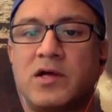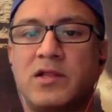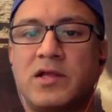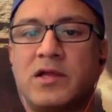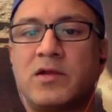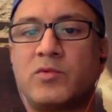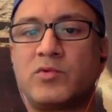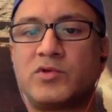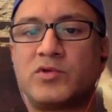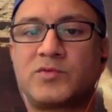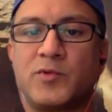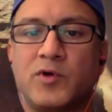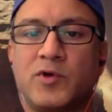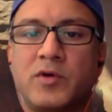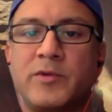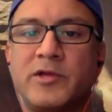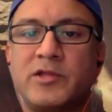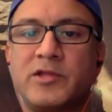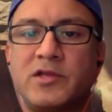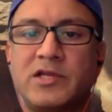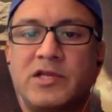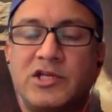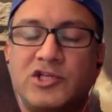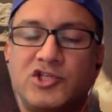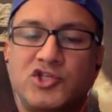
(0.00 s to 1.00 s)
Like we spoke about
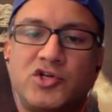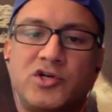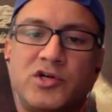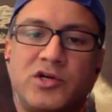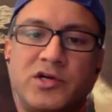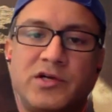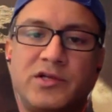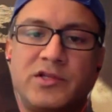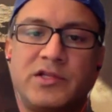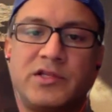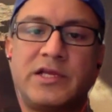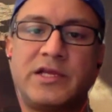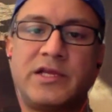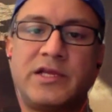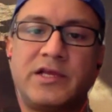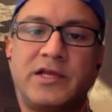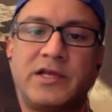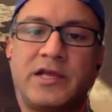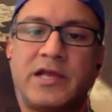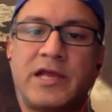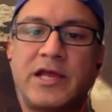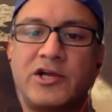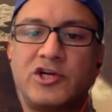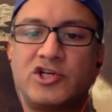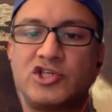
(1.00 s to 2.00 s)
the T-shirt, the
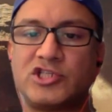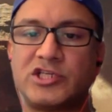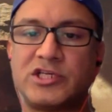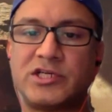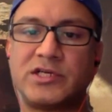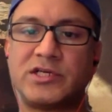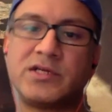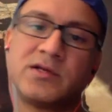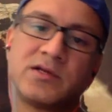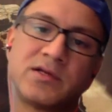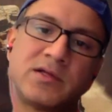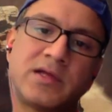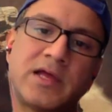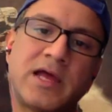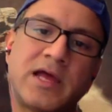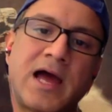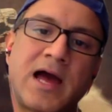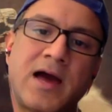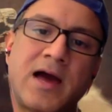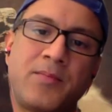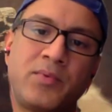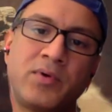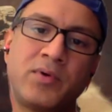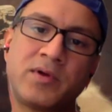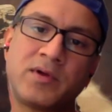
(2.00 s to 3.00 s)
Energy
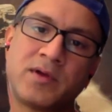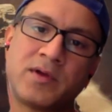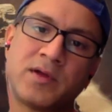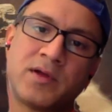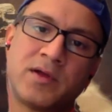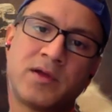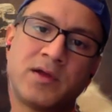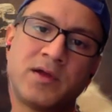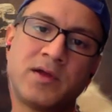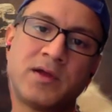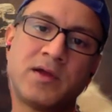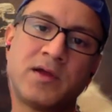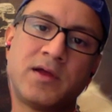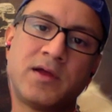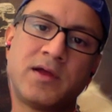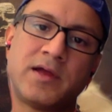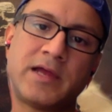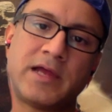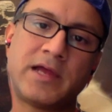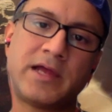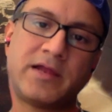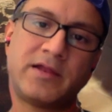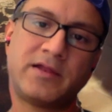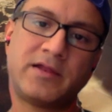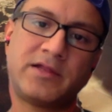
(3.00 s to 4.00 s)
app,
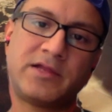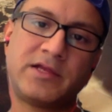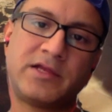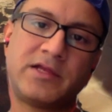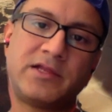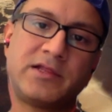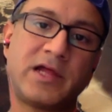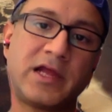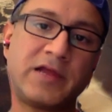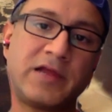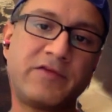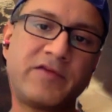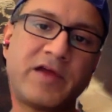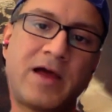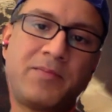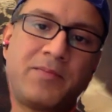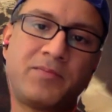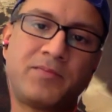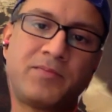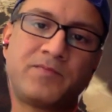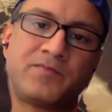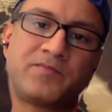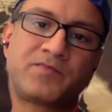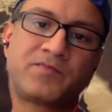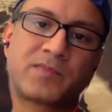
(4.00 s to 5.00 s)
and the Life app.
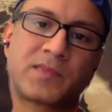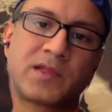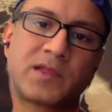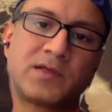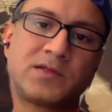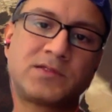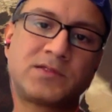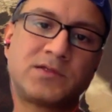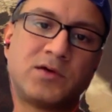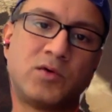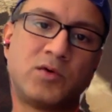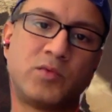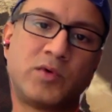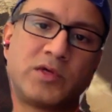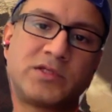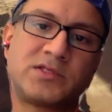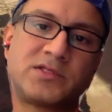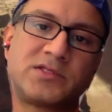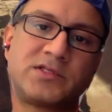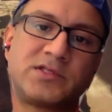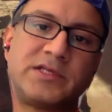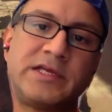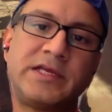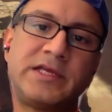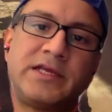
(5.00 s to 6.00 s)
So
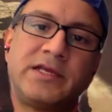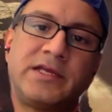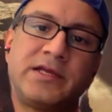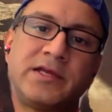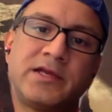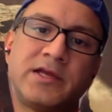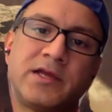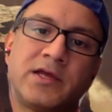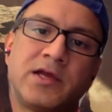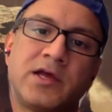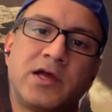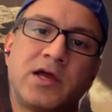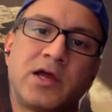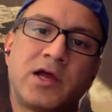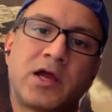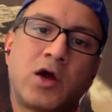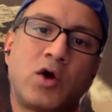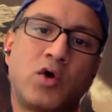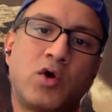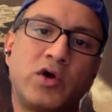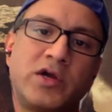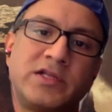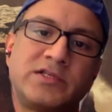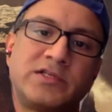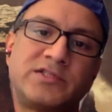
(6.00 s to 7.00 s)
what's the
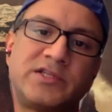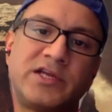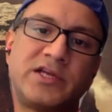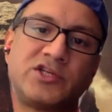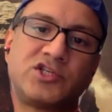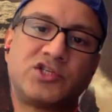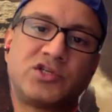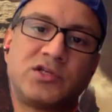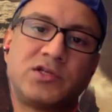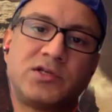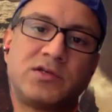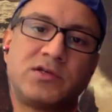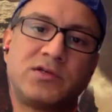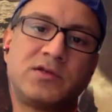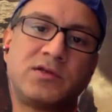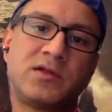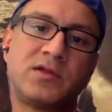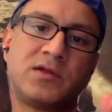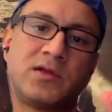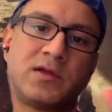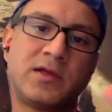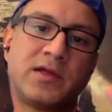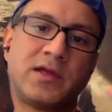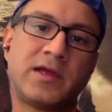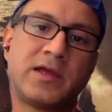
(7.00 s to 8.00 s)
core distinction,
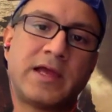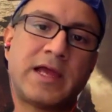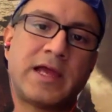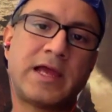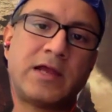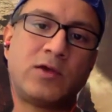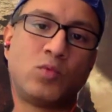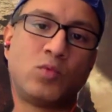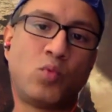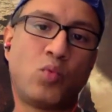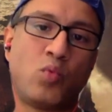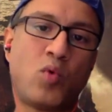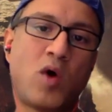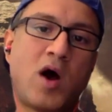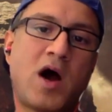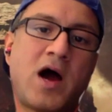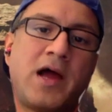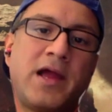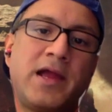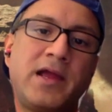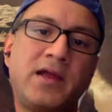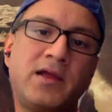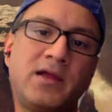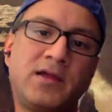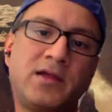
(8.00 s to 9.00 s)
and
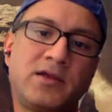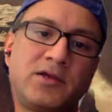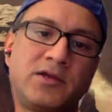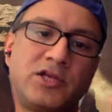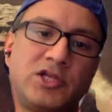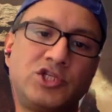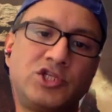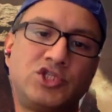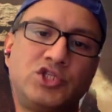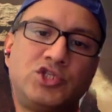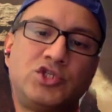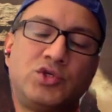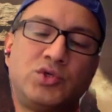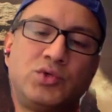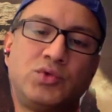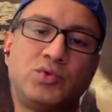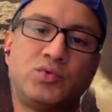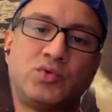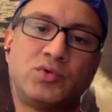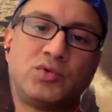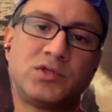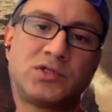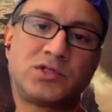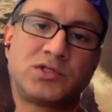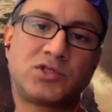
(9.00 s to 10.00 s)
why did you
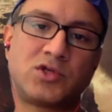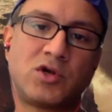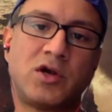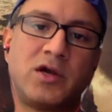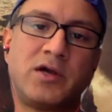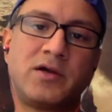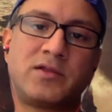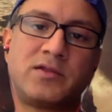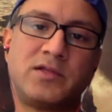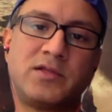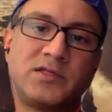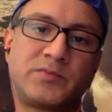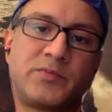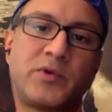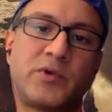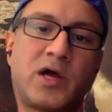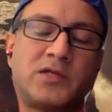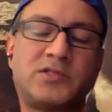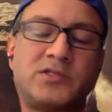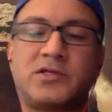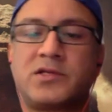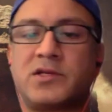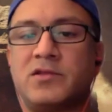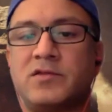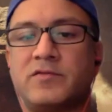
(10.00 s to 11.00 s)
start this
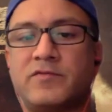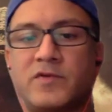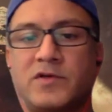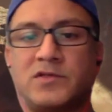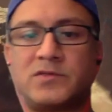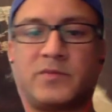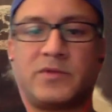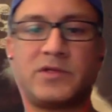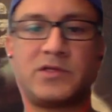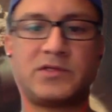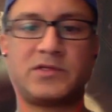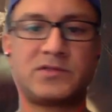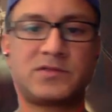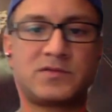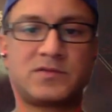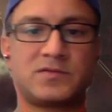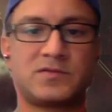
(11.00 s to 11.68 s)
project in the first place?